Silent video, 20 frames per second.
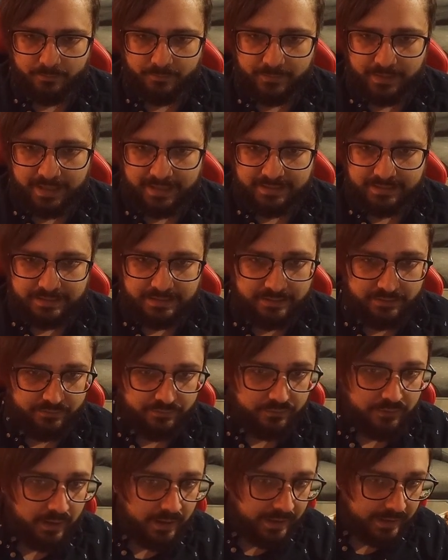I did
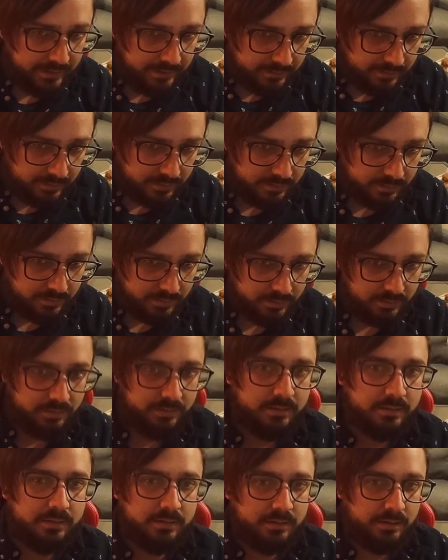find
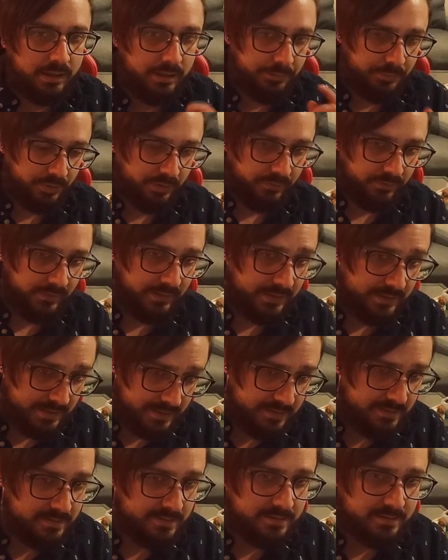a perfect
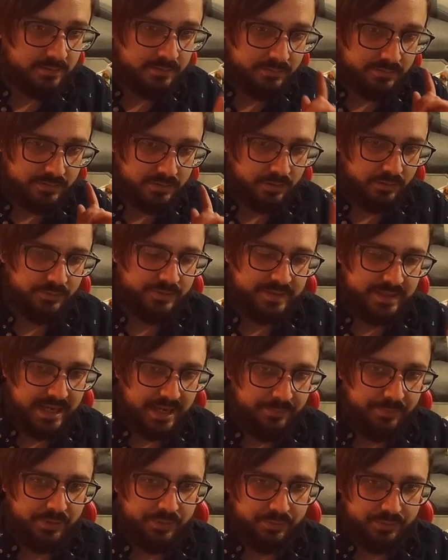Geats, so I was
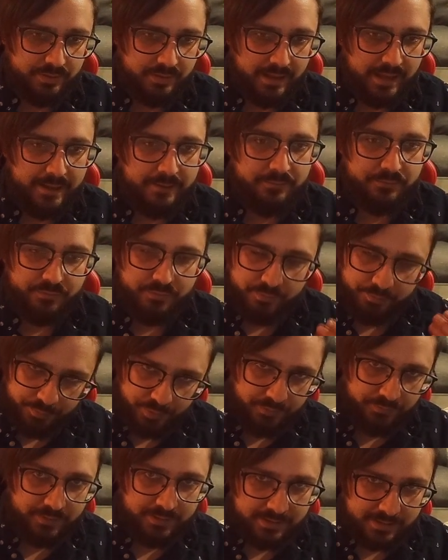happy with that.
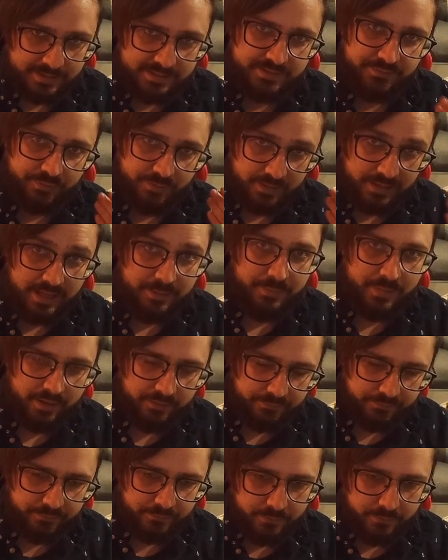Perfect Geats for the MF.